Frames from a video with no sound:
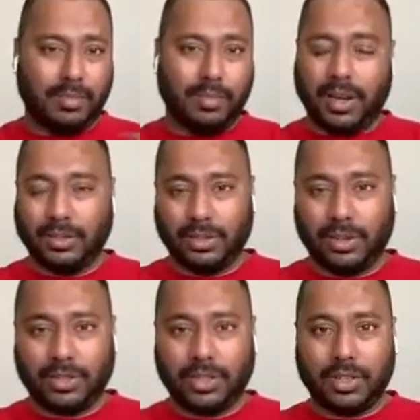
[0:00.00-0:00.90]
Buying
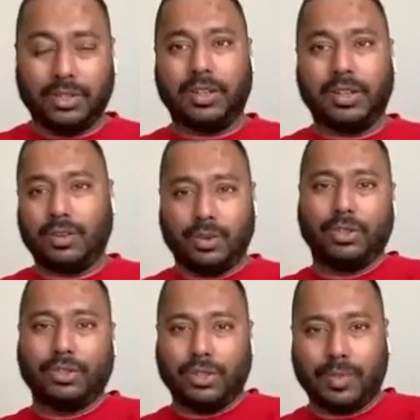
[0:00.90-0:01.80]
stocks and all that. You want to go to
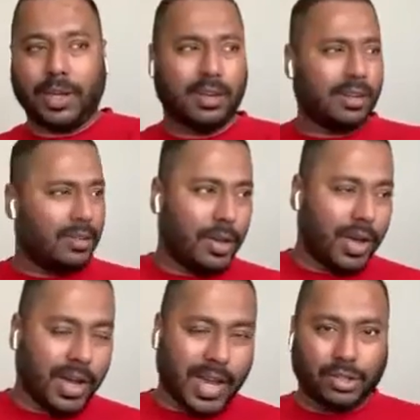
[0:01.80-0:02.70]
the stock market, where do
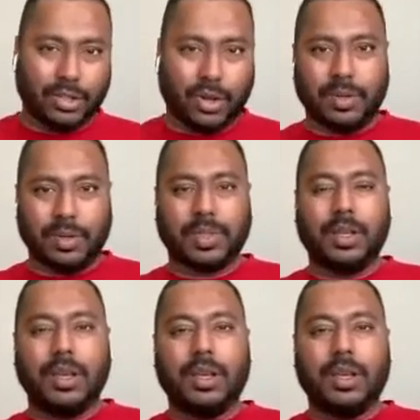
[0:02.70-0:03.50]
I get stock tips?